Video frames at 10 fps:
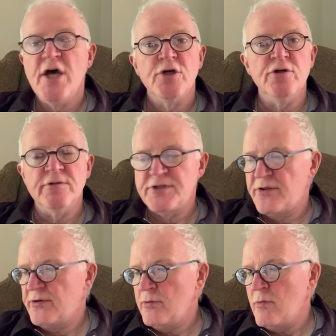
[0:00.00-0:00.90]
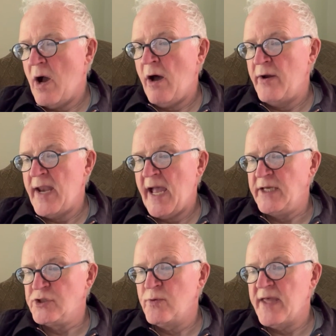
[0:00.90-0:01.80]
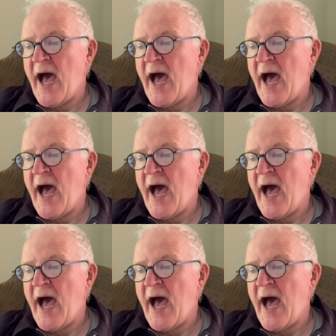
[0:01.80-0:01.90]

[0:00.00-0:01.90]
cut through our knights with